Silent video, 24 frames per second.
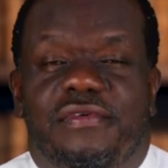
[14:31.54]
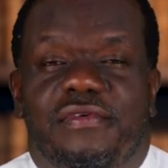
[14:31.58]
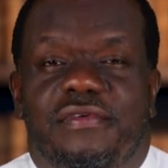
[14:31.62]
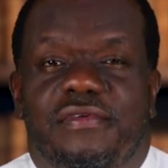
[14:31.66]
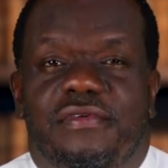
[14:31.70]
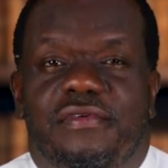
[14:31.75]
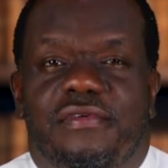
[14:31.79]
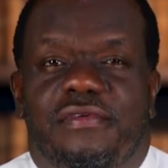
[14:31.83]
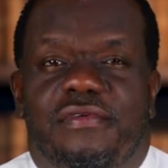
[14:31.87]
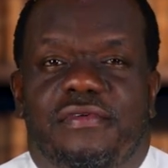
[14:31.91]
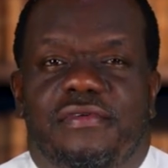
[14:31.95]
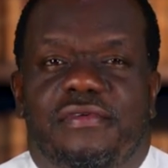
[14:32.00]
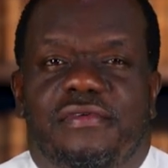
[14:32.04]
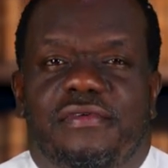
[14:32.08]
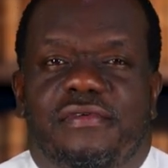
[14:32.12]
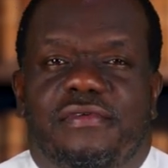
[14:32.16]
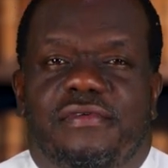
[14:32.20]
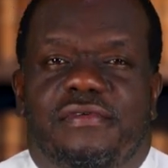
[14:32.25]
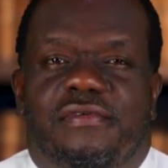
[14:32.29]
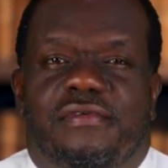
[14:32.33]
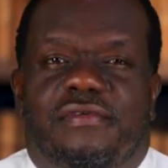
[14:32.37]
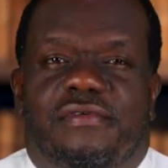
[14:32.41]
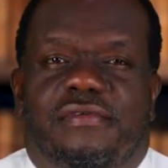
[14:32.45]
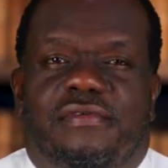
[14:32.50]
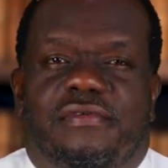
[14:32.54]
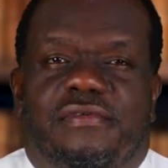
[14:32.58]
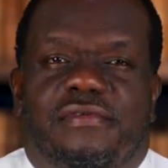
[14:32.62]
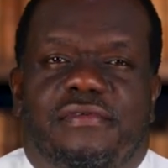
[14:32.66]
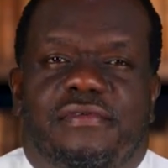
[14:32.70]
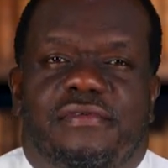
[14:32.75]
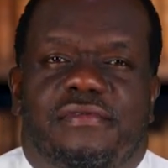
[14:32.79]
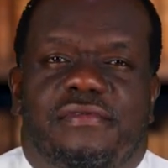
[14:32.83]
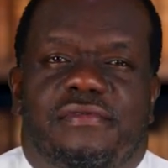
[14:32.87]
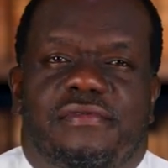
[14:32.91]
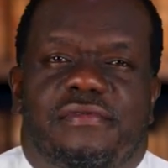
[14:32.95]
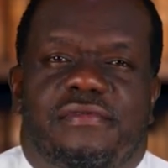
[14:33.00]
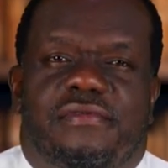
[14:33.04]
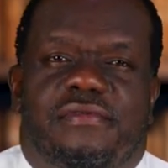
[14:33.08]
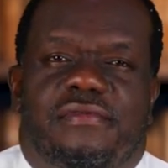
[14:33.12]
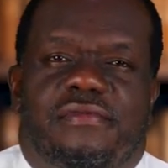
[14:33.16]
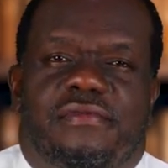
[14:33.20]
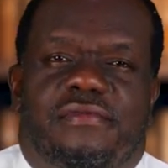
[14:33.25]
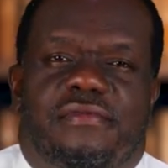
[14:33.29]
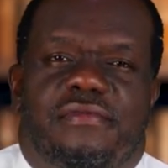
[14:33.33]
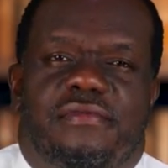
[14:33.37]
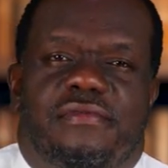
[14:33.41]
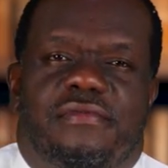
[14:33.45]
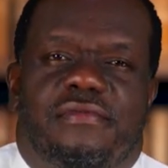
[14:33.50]

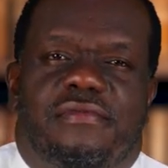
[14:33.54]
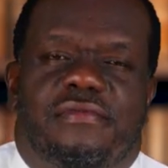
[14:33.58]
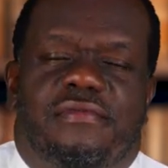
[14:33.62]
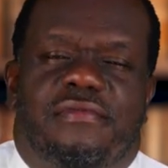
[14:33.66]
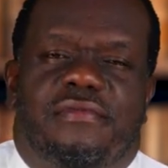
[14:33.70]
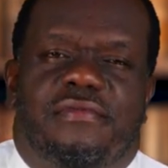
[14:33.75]
Nobody speaks.